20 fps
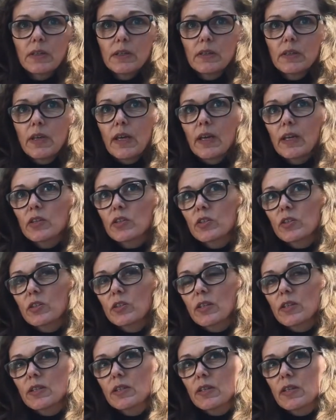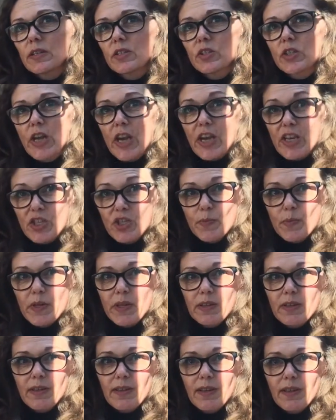and I just got a
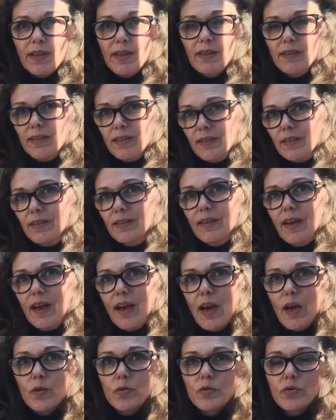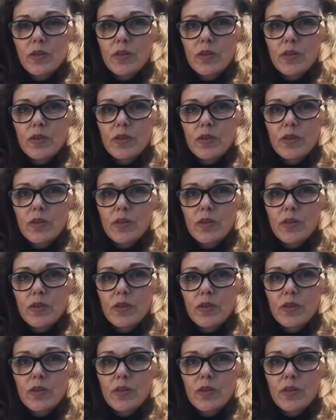jasmine in the house,